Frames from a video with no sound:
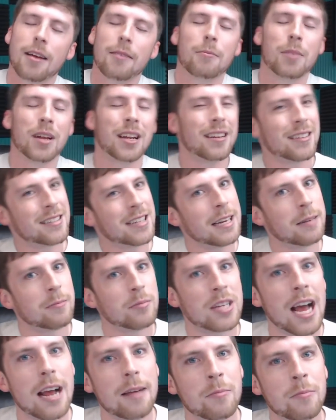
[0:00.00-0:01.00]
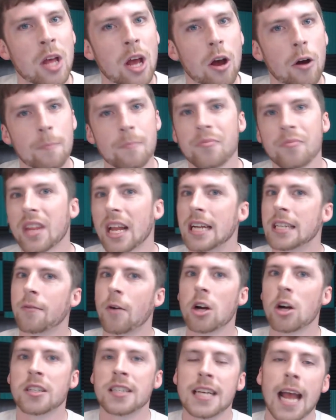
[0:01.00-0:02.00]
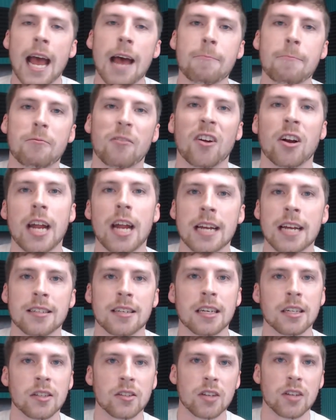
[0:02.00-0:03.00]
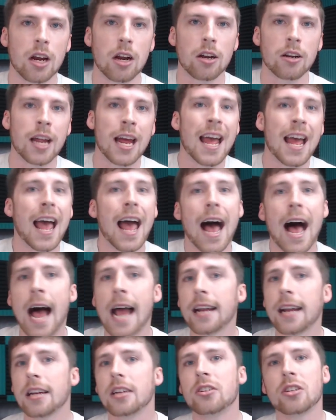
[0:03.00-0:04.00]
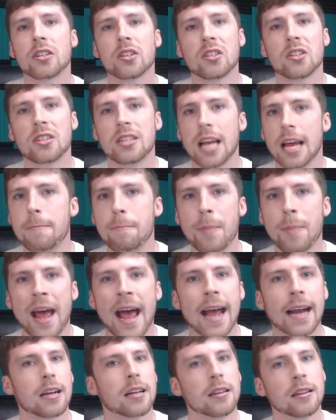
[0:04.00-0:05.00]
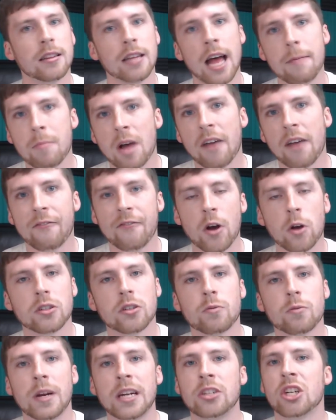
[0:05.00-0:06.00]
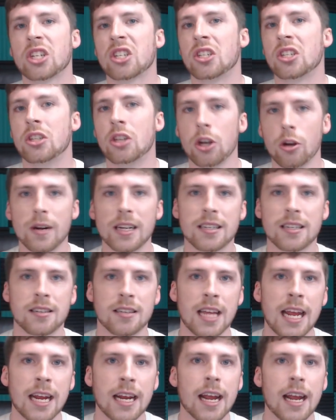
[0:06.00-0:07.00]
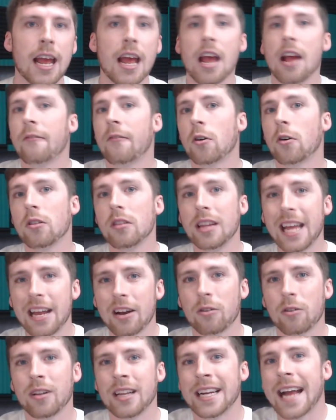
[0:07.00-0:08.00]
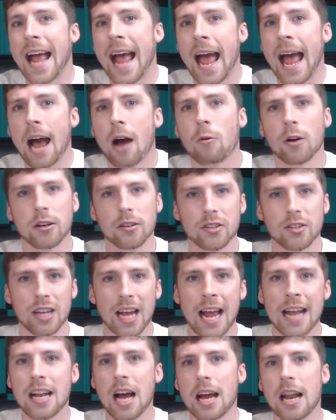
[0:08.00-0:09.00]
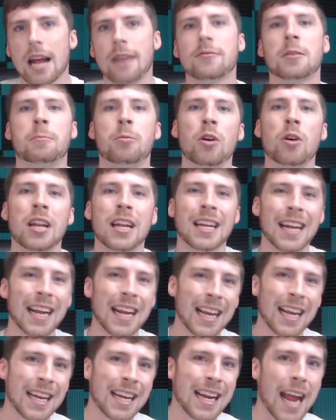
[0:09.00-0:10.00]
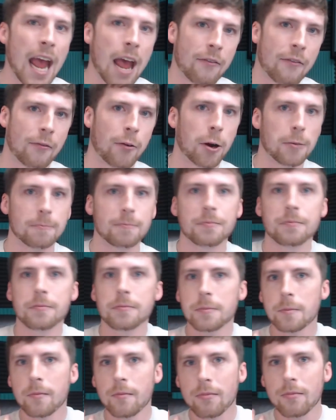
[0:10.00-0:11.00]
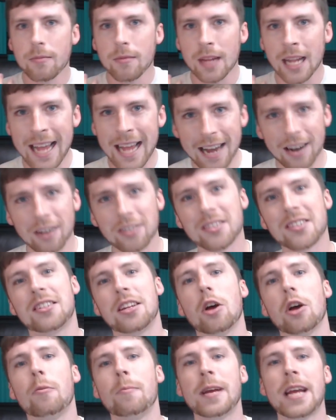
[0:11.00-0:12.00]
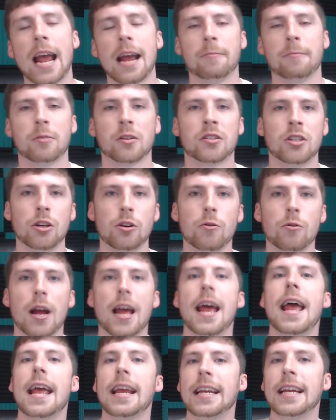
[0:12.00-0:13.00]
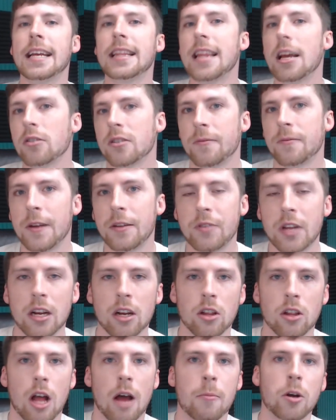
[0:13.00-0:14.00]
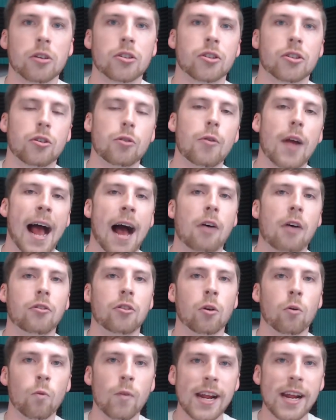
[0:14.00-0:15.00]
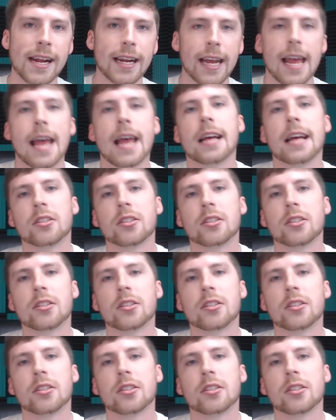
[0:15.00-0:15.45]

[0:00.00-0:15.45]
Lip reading: But at the same time though, as far as the effort is concerned, I could just sit back, let my phone swing just do its thing for literally hours and not have to put in any effort and I'll still be able to get those 50 kilometers throughout the week.